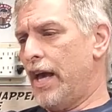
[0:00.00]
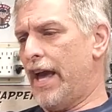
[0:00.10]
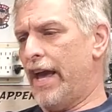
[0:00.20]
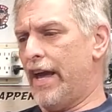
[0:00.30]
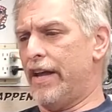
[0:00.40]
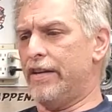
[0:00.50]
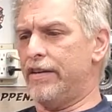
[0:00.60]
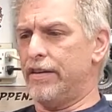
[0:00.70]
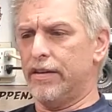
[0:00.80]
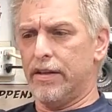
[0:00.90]

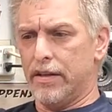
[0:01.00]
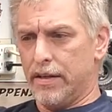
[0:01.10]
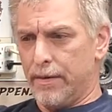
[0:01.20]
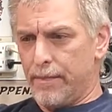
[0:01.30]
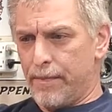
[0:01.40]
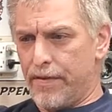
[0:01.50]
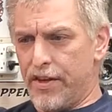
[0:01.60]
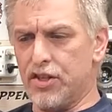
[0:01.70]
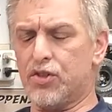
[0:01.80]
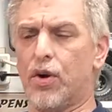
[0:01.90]
And
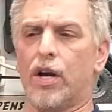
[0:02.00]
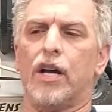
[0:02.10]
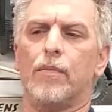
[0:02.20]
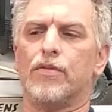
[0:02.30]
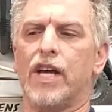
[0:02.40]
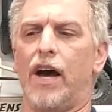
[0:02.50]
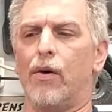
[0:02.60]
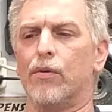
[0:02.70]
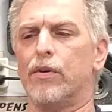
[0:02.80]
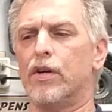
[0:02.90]
this truck comes out